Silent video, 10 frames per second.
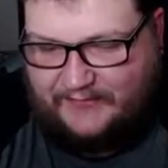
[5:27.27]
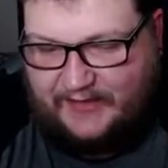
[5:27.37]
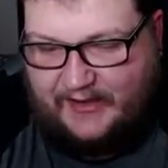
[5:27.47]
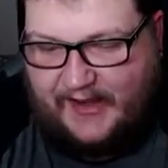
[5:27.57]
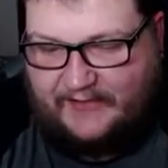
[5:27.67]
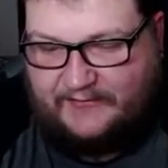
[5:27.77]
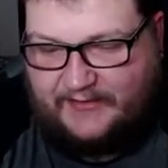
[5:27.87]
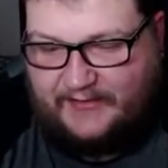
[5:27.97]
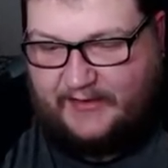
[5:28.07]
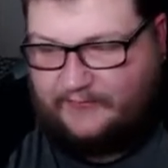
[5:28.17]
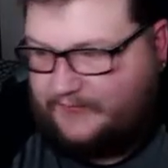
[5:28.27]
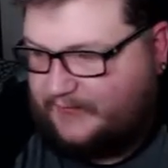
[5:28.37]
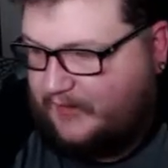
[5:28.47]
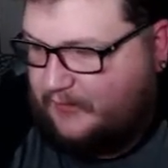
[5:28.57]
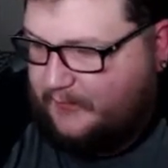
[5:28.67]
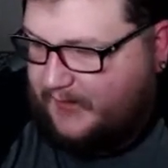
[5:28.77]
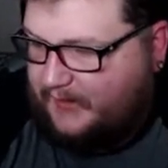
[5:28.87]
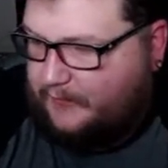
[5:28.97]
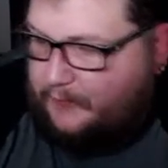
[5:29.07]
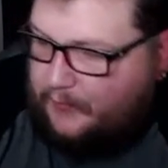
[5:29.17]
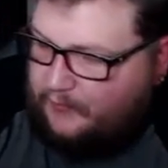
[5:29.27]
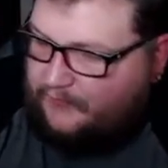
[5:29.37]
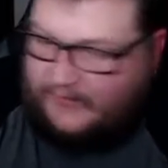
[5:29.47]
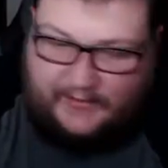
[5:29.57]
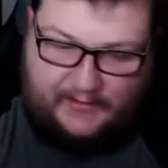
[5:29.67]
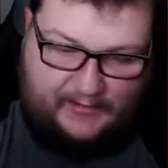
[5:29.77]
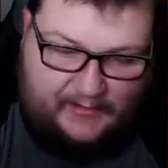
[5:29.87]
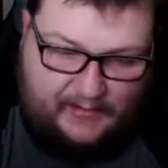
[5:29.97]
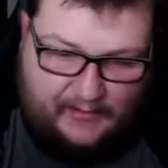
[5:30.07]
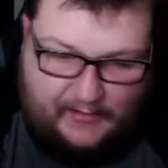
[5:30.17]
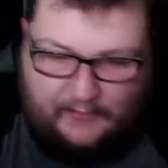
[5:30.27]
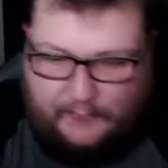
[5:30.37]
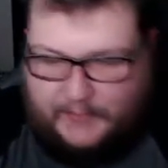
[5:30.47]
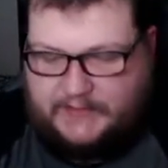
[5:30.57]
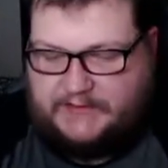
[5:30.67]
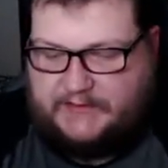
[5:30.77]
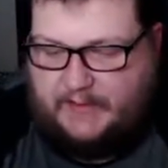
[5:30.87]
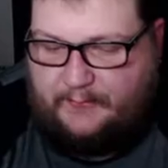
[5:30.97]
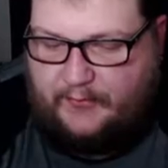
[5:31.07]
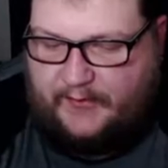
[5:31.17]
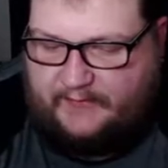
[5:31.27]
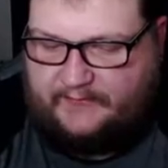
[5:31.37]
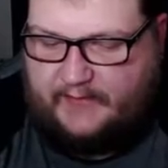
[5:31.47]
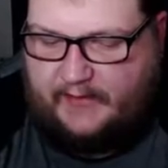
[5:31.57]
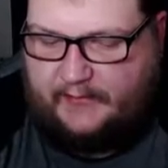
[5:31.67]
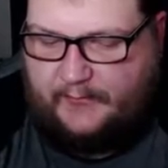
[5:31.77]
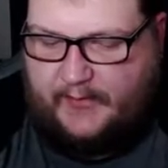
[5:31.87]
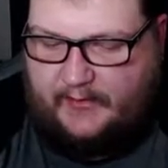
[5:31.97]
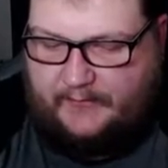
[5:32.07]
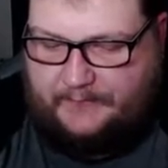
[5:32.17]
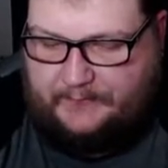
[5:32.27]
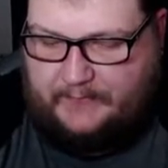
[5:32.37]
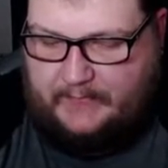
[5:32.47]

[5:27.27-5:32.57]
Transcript: And they actually announced that they are making a movie, which I'm pretty excited about.